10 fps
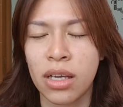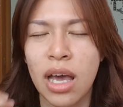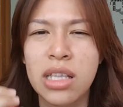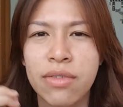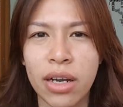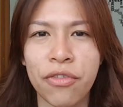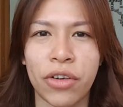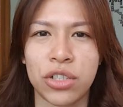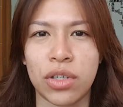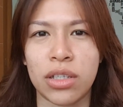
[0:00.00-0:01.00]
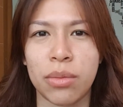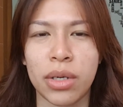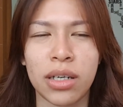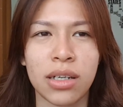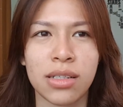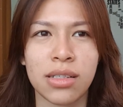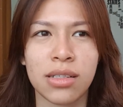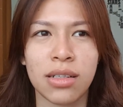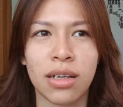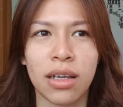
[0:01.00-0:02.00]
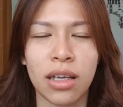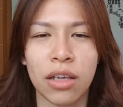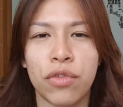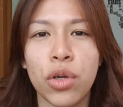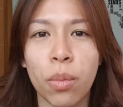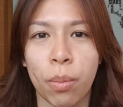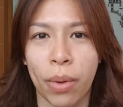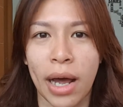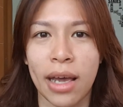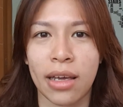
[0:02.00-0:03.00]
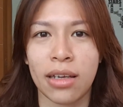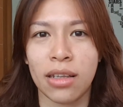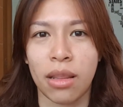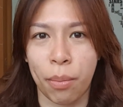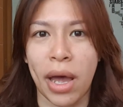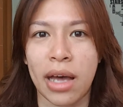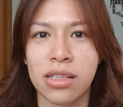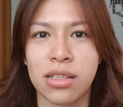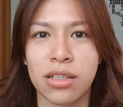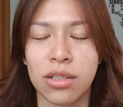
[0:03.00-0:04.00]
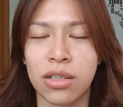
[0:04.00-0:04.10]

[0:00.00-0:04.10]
it's very frustrating because if you don't buy the pads,